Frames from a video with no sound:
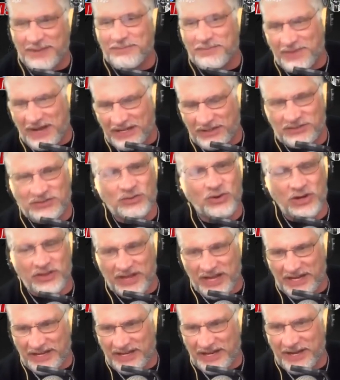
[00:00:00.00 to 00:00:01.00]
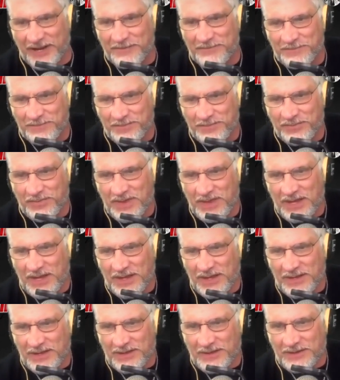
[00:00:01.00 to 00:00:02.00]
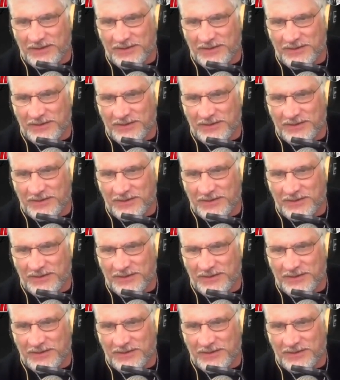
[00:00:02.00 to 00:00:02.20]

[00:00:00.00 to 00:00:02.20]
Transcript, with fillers: I stayed oh, in okay. there yeah, and, absolutely. you know, that was